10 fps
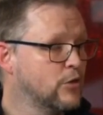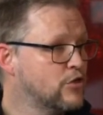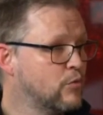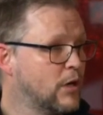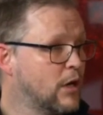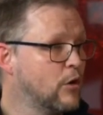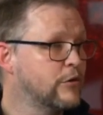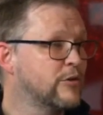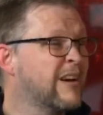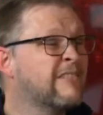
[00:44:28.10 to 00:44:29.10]
and you just want to go
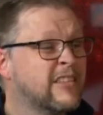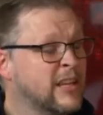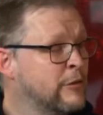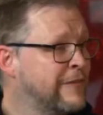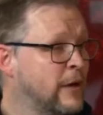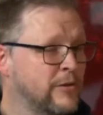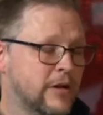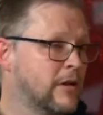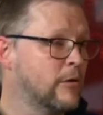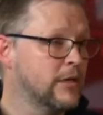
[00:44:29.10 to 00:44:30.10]
through everything you found, you
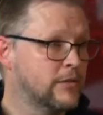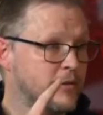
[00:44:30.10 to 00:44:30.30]
can go into